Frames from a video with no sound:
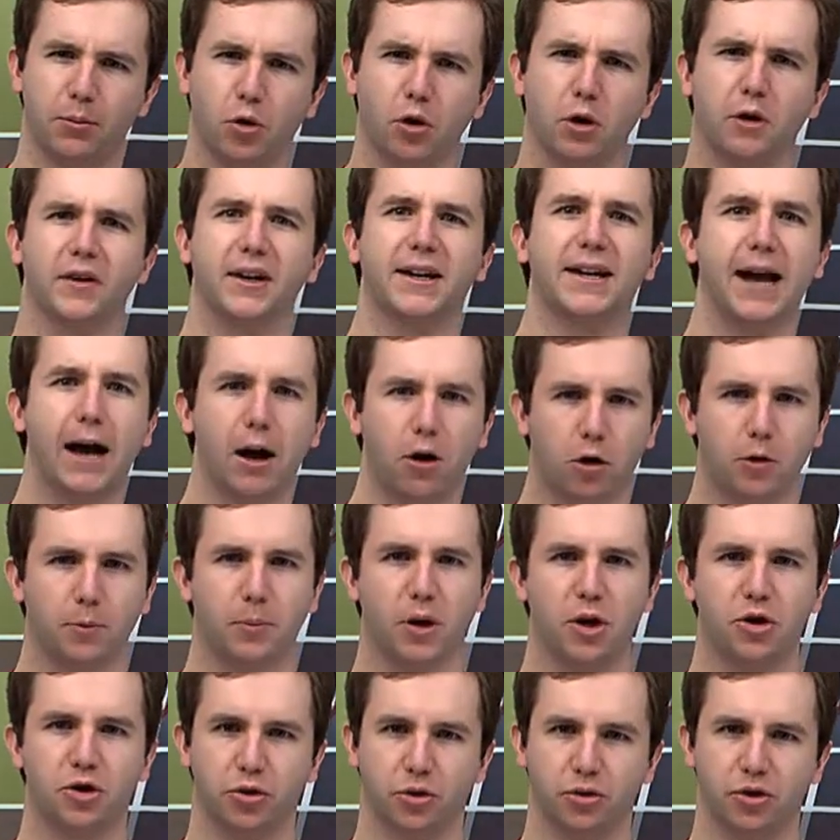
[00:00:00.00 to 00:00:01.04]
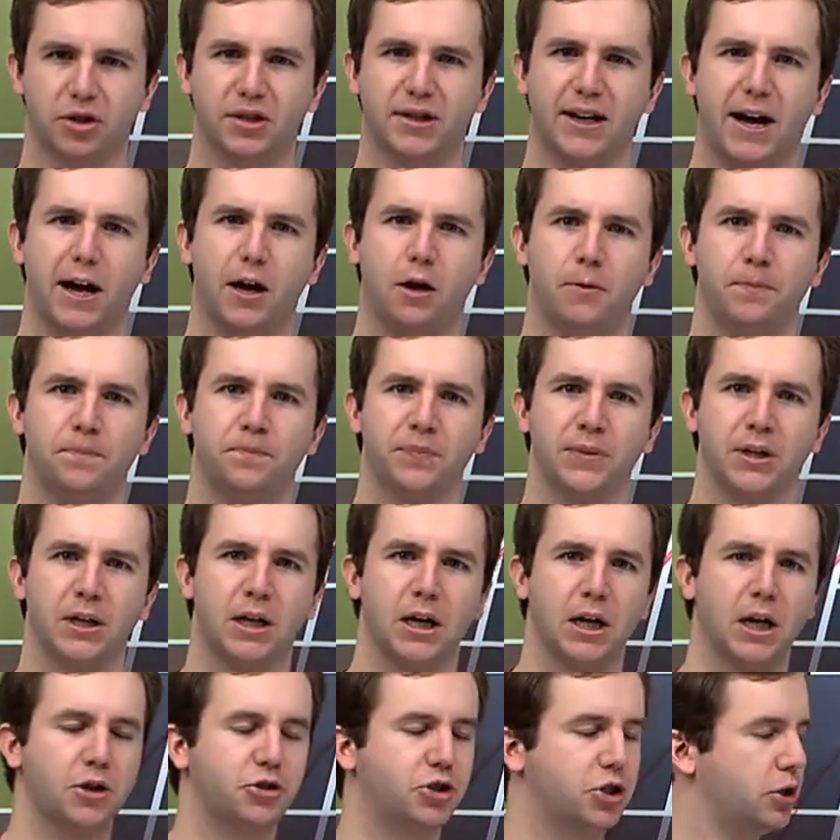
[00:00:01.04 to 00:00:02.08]
more of a counterpuncher style.
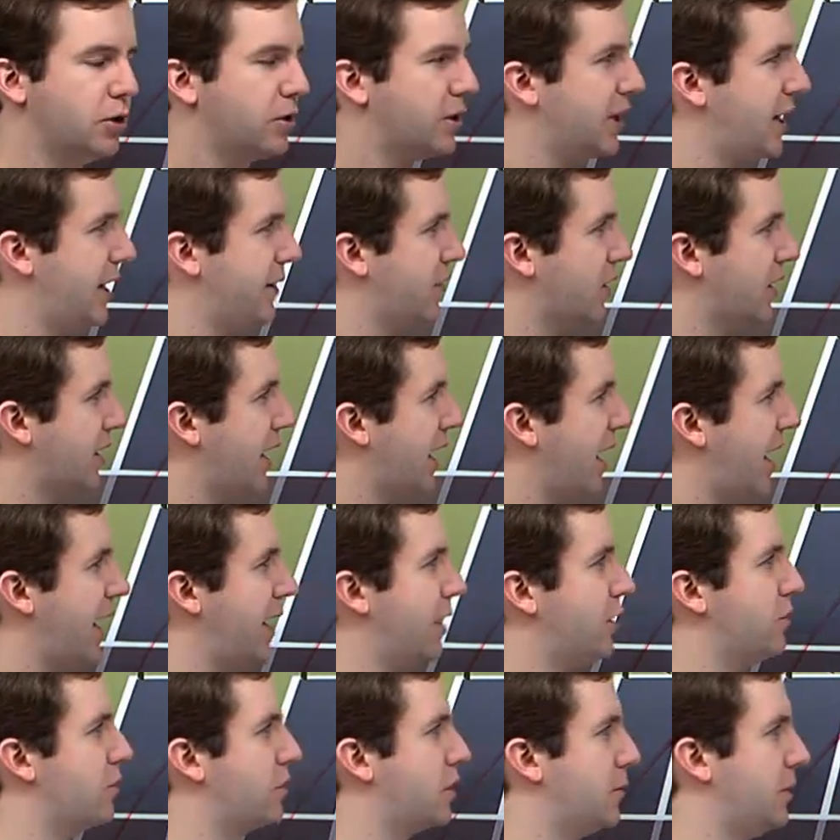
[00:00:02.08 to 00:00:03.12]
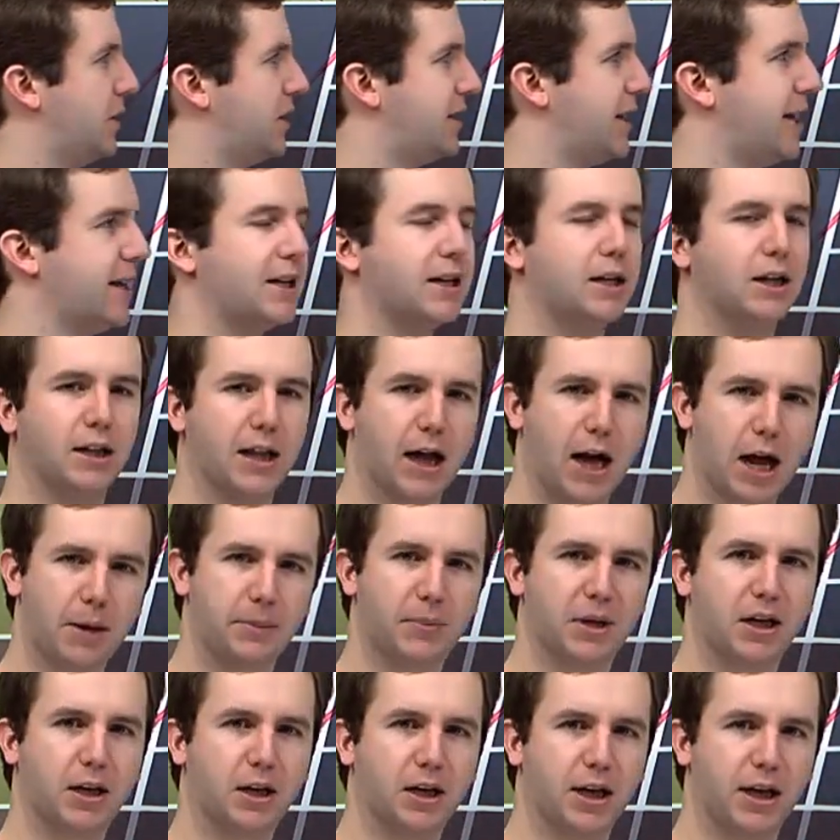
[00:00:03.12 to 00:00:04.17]
So you're going to have a guy who's going to be taking a lot of
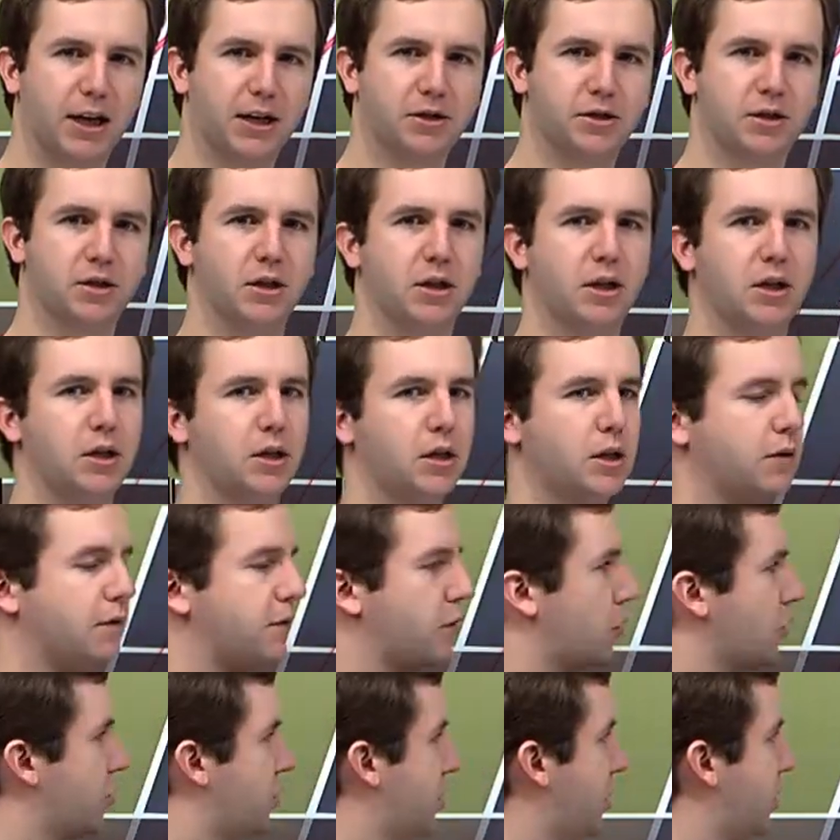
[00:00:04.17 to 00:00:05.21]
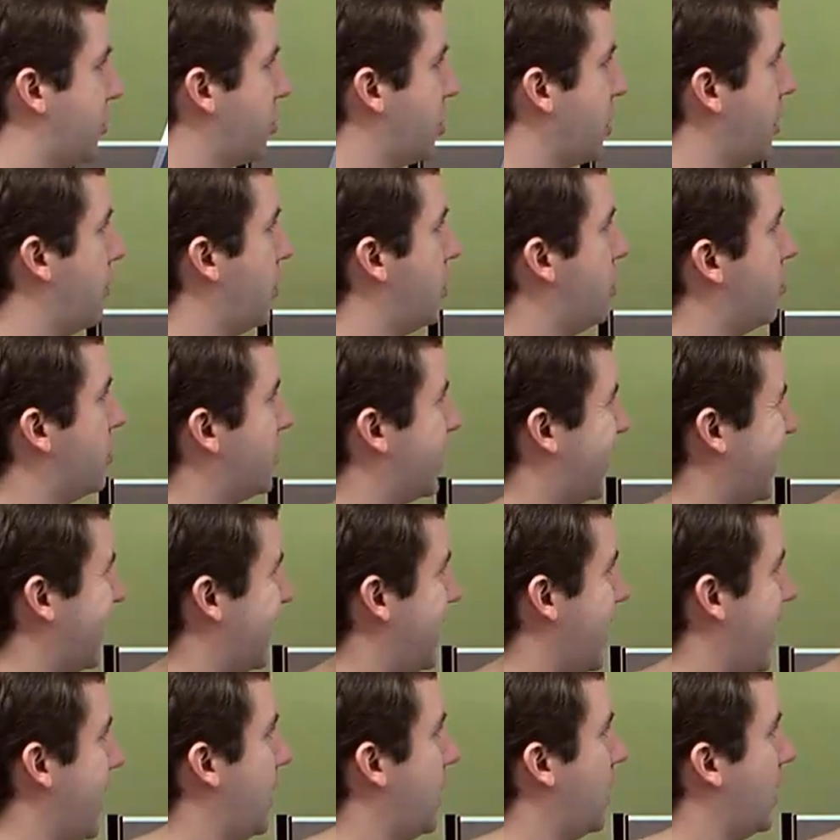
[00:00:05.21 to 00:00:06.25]
big cuts versus someone who's going to
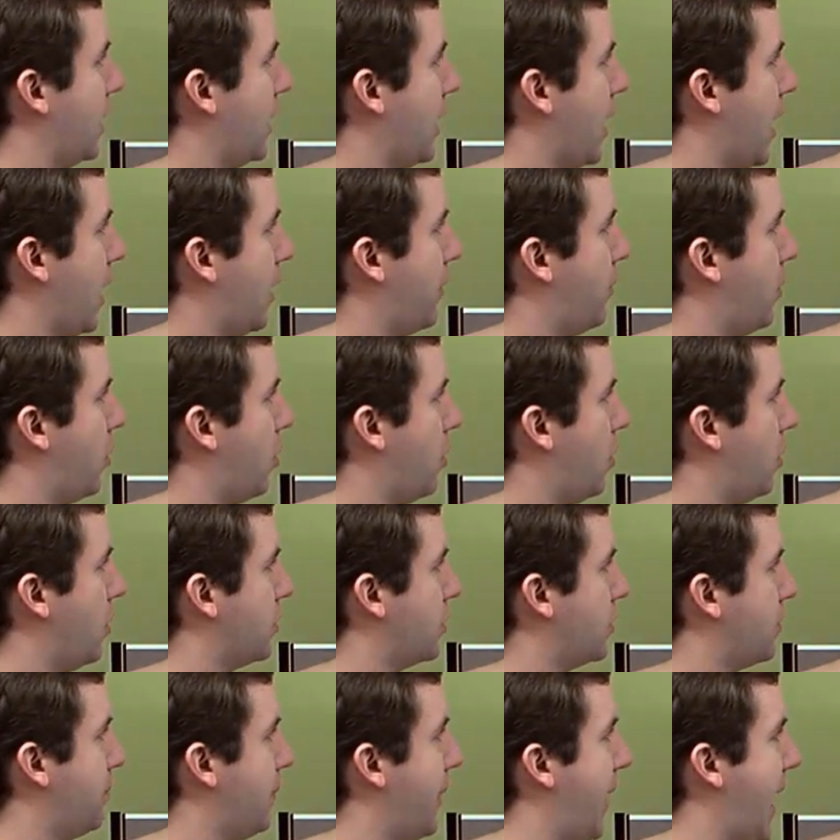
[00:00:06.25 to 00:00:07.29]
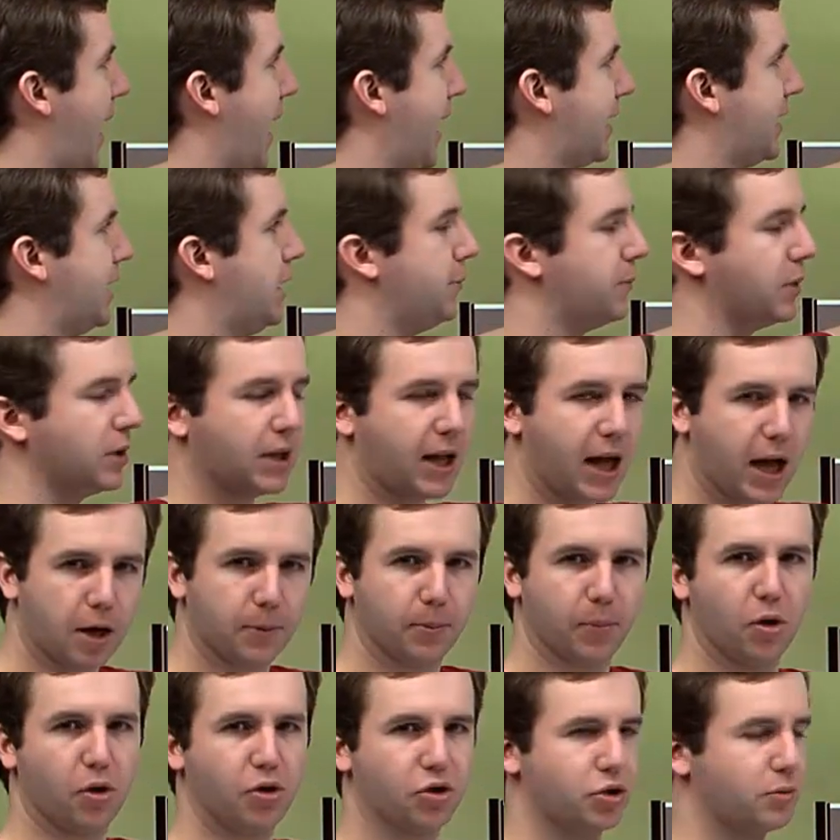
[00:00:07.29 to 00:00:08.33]
get a lot of balls back, keep a lot
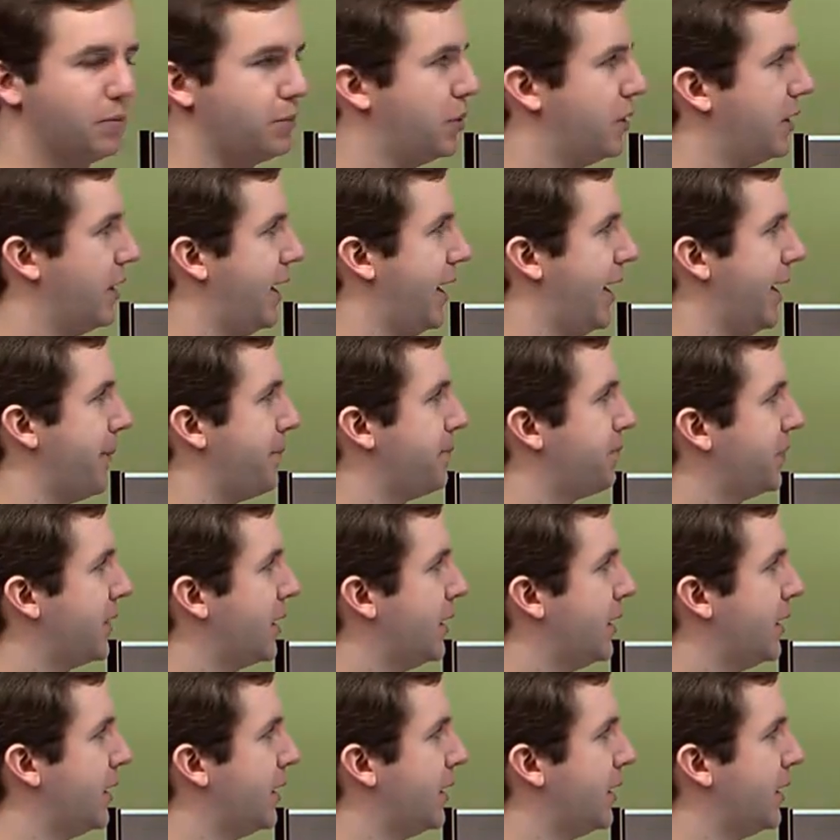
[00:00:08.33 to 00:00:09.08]
of balls in play.